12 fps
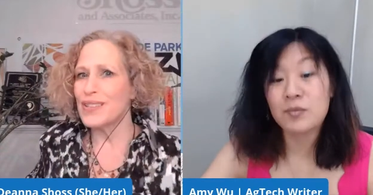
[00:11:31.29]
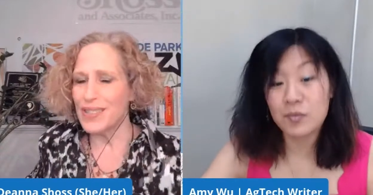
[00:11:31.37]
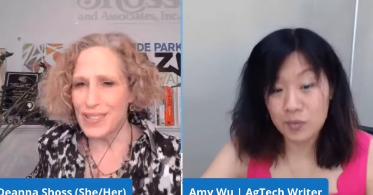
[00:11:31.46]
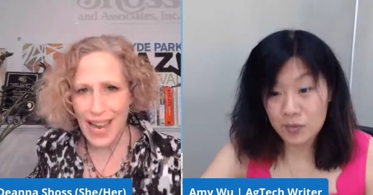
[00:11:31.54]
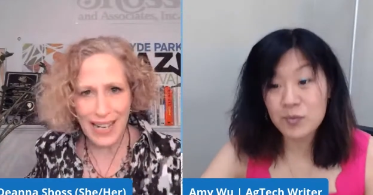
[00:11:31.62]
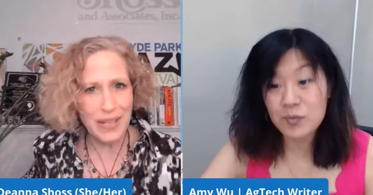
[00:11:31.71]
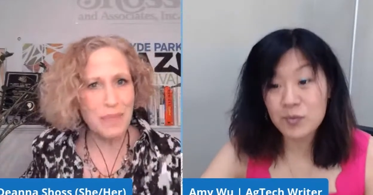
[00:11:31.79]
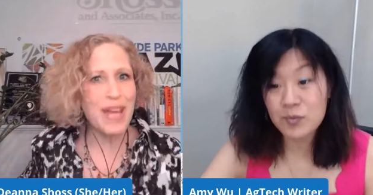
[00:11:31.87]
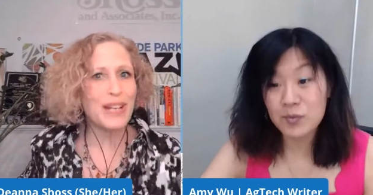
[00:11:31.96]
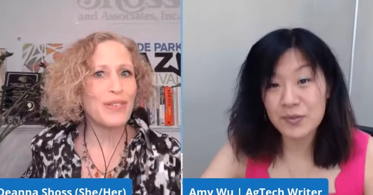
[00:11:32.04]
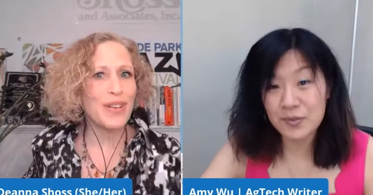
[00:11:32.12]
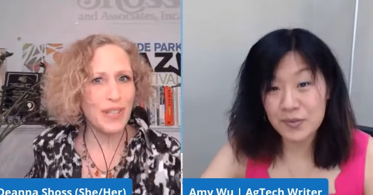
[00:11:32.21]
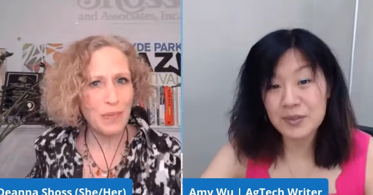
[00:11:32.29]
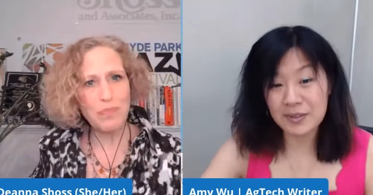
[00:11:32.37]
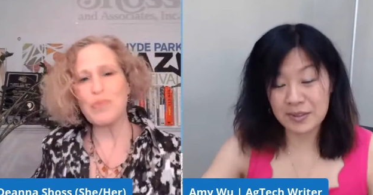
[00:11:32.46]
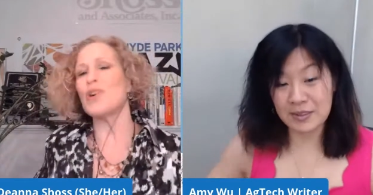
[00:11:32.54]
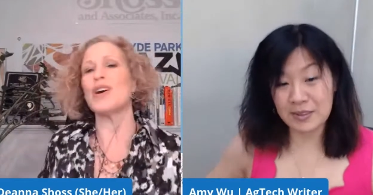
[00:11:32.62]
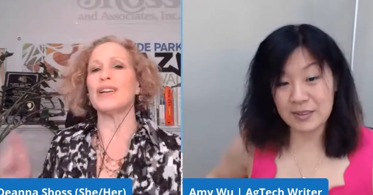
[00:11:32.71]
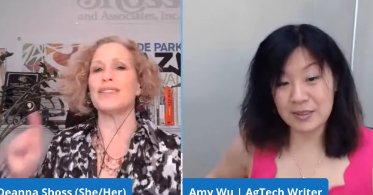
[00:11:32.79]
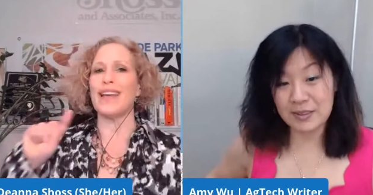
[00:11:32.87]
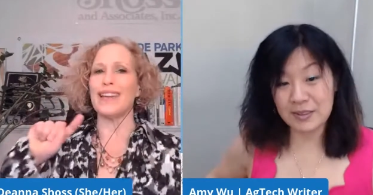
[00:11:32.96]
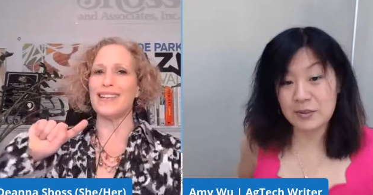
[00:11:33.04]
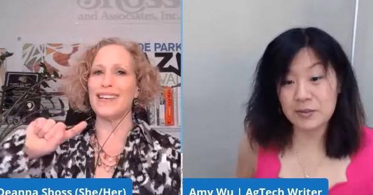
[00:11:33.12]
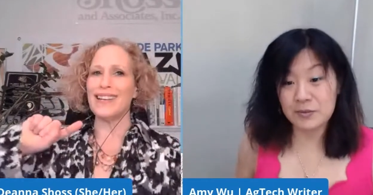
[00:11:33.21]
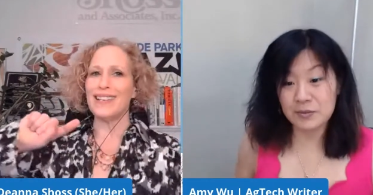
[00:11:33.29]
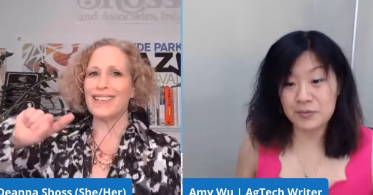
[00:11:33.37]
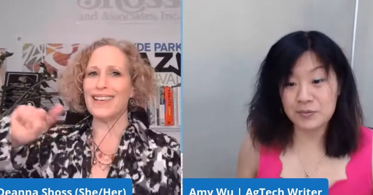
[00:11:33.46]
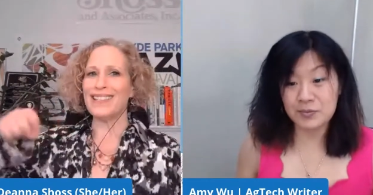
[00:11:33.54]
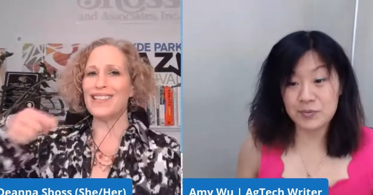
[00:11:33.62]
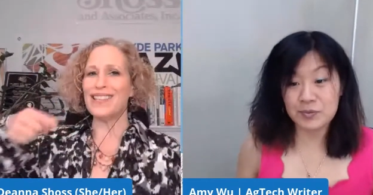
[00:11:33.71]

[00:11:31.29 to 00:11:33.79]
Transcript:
Speaker 1: the documentary, the book. Like, like